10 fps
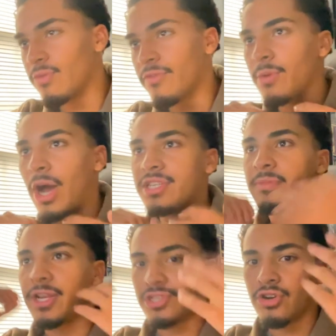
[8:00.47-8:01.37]
watching
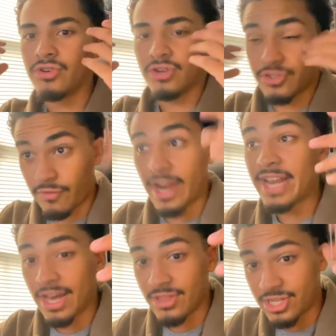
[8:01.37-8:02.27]
my journal, because for right
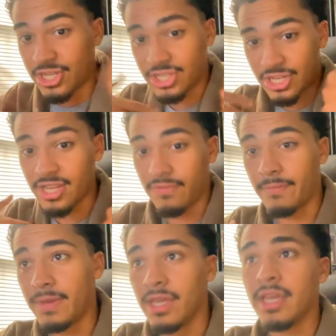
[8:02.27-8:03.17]
now, this shit's just for
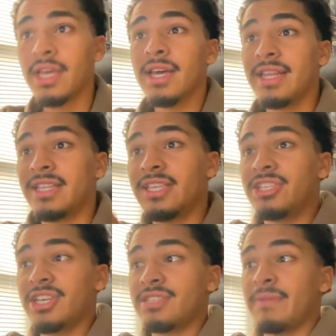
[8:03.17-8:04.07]
me. Like, this is
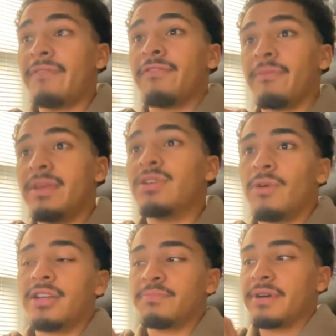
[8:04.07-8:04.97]
just meant for me to
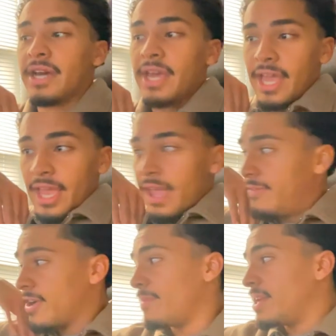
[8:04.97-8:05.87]
watch. But if you're
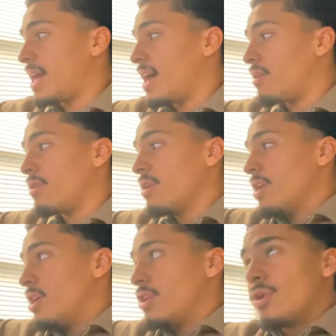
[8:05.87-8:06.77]
coming down,
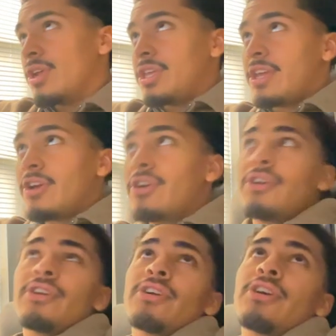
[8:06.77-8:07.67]
you know, in a
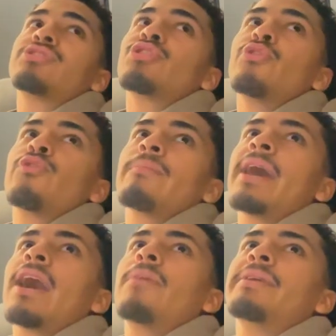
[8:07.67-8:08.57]
year or two from
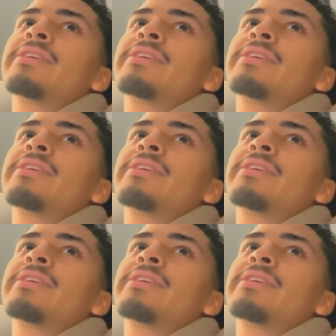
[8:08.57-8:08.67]
now, because you're